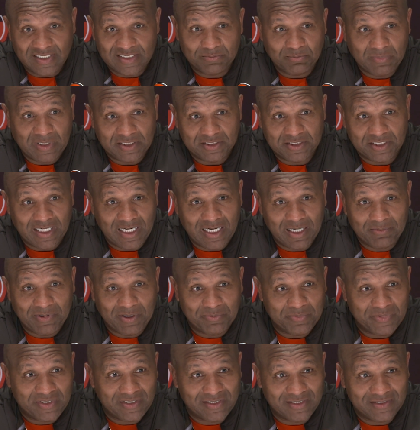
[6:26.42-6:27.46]
That's my job.
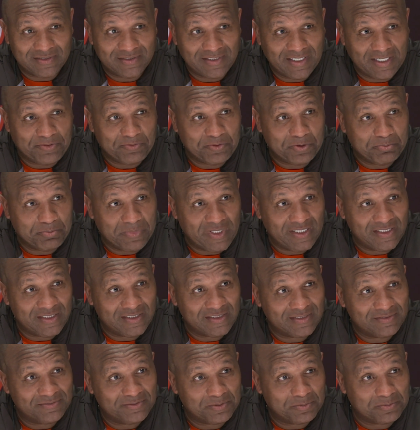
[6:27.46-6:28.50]
I've been in every
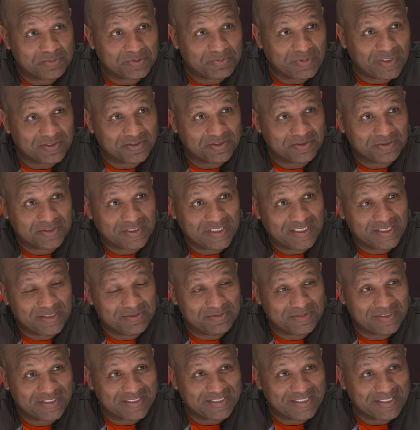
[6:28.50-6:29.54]
meeting from special
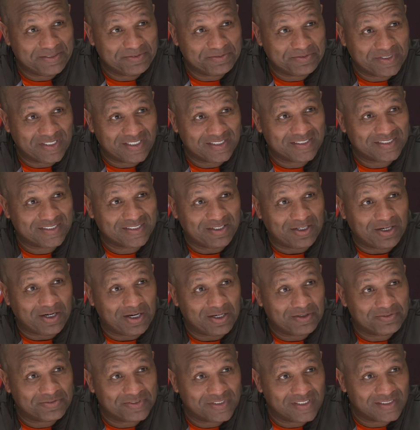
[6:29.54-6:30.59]
teams, the defense, the
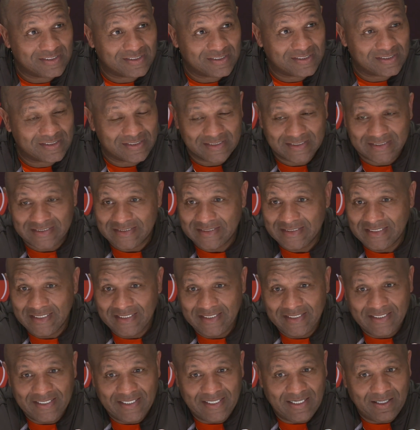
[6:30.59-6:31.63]
offense, and
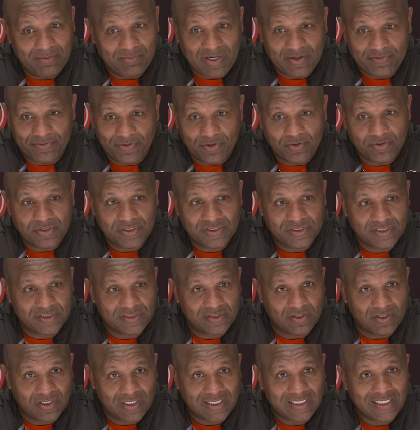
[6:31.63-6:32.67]
my focus
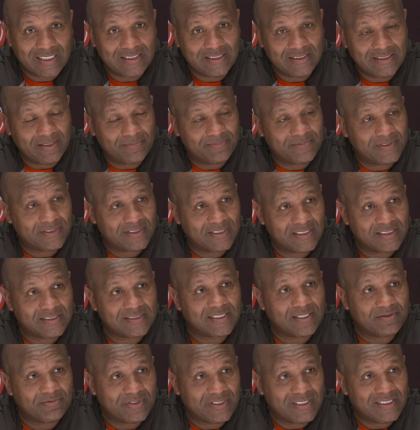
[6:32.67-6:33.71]
is on cleaning up the things
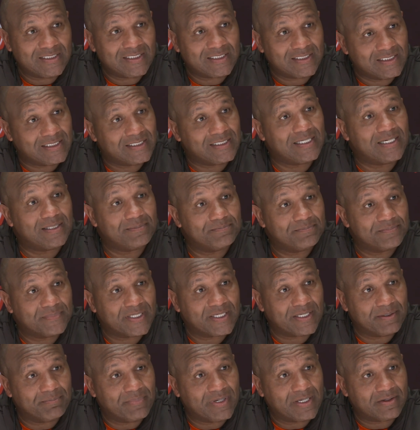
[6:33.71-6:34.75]
that we need to clean up
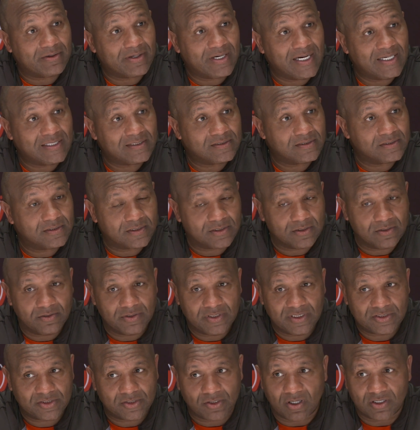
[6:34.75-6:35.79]
and get better at. So
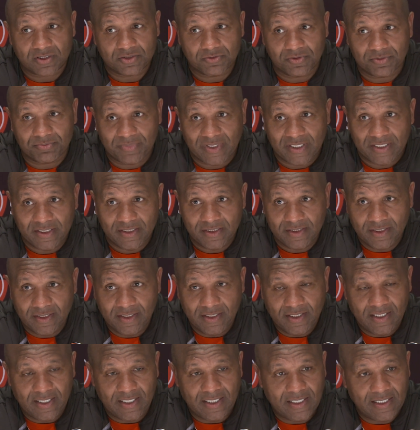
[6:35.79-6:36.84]
it starts with me
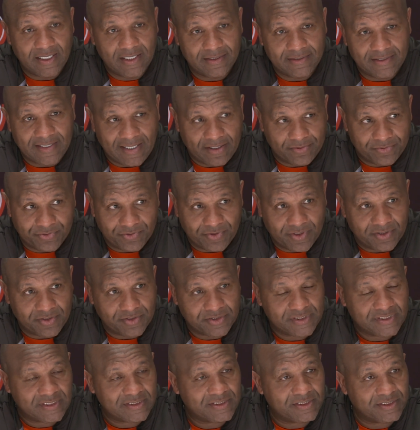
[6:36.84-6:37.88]
down to our
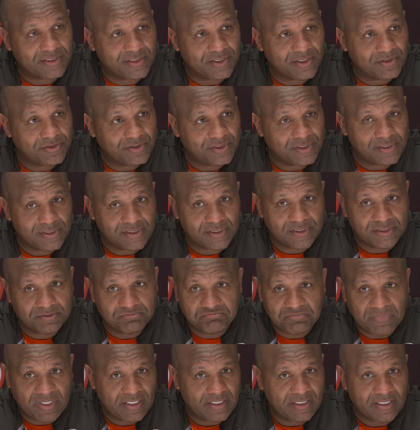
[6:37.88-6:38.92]
assistant coaches,
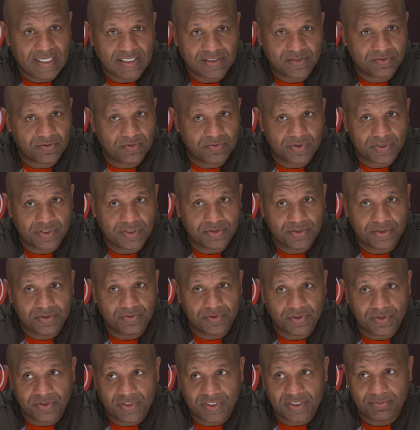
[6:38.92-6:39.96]
and that's what we're going to do.
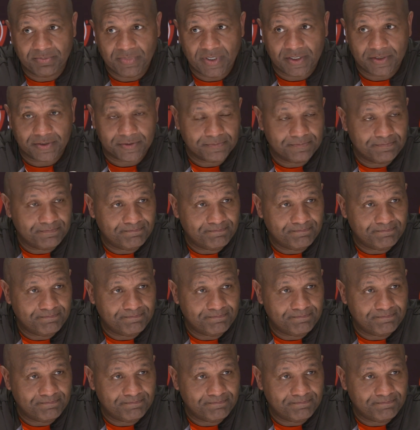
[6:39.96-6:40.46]
We're going to get it better.